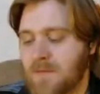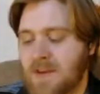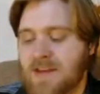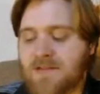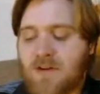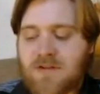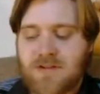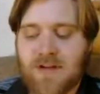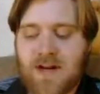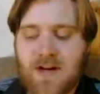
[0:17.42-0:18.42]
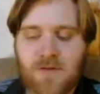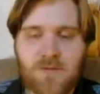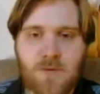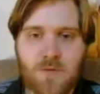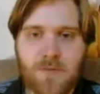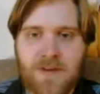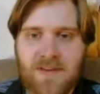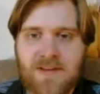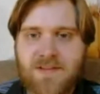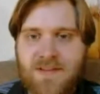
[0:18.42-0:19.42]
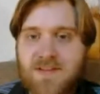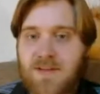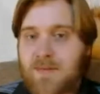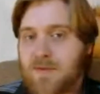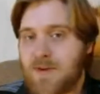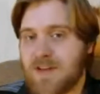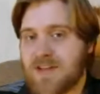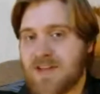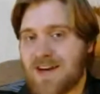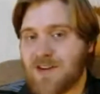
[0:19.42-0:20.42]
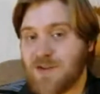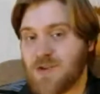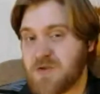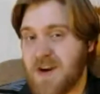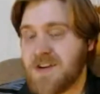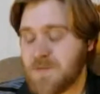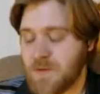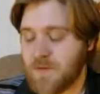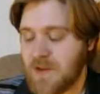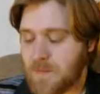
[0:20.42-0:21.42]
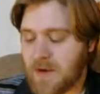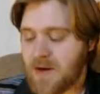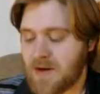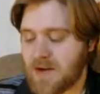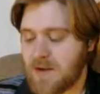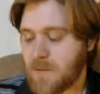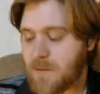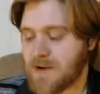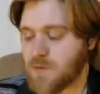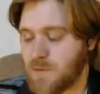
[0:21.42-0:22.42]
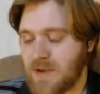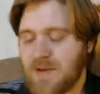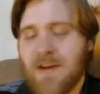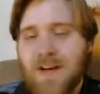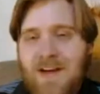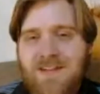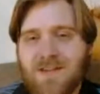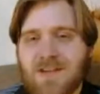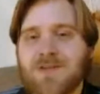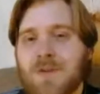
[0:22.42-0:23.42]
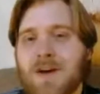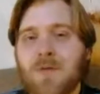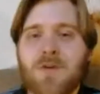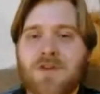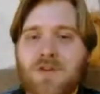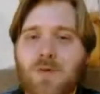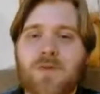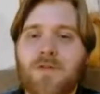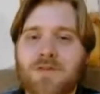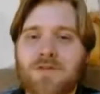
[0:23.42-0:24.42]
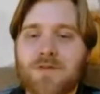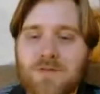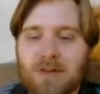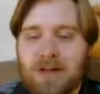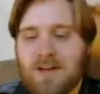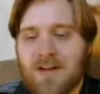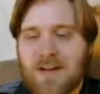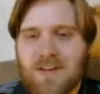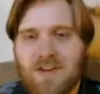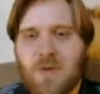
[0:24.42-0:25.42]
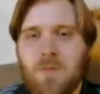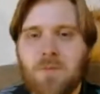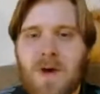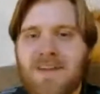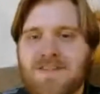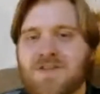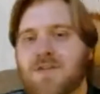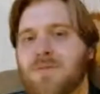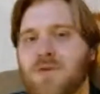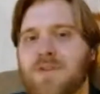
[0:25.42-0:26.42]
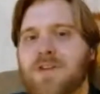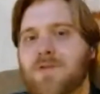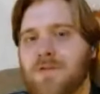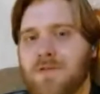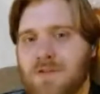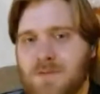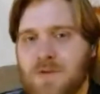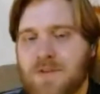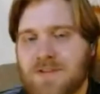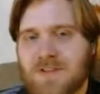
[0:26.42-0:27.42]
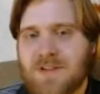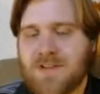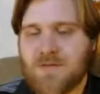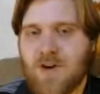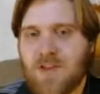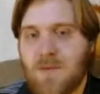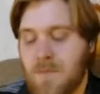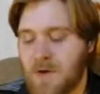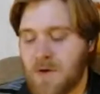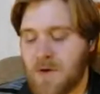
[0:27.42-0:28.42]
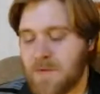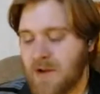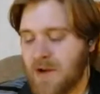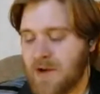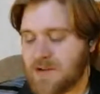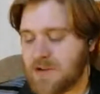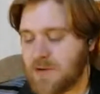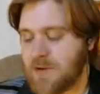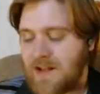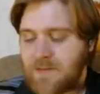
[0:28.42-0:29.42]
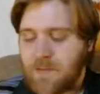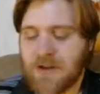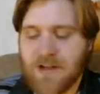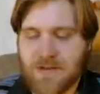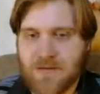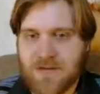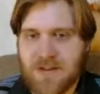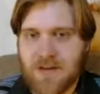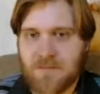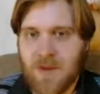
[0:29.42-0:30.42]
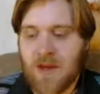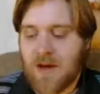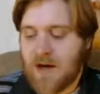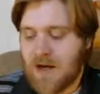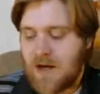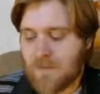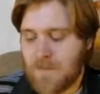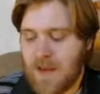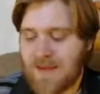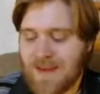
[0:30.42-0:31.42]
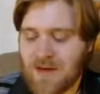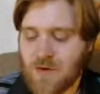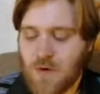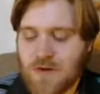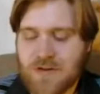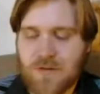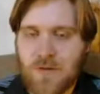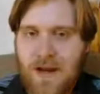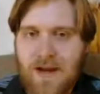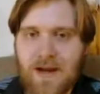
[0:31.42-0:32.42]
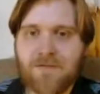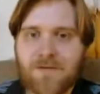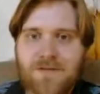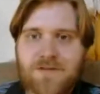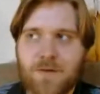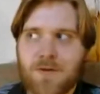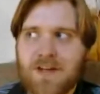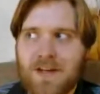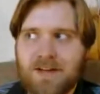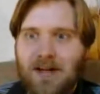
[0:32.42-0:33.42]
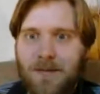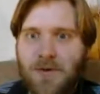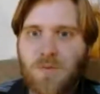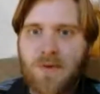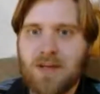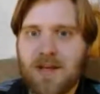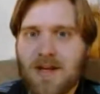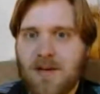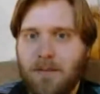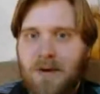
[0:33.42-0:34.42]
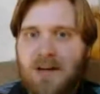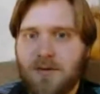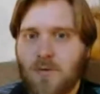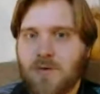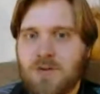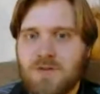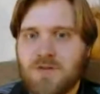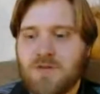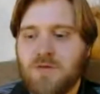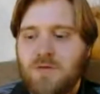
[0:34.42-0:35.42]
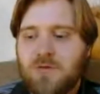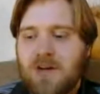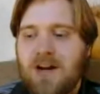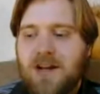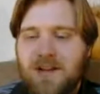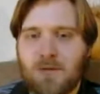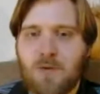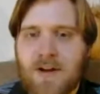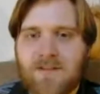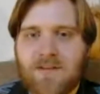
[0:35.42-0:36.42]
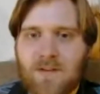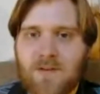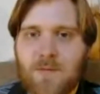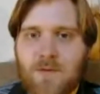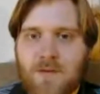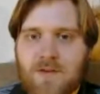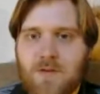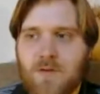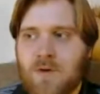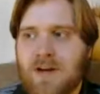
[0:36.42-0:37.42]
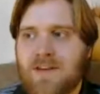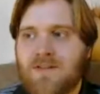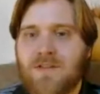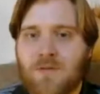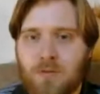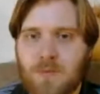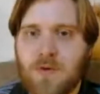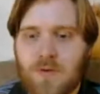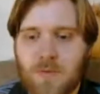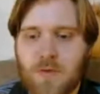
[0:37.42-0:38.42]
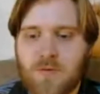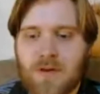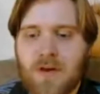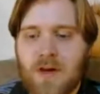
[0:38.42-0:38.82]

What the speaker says: He's also the guy who wrote Prometheus. He's going to be writing the Doctor Strange movie that Benedict Cumberbatch will be in. He's also writing one of the Universal, monster movie universe movies, and he's writing The Mummy. So that's pretty interesting. And then you also have Sony and WB in a bidding war to kind of get the rights to this movie to, I guess, distribute the movie.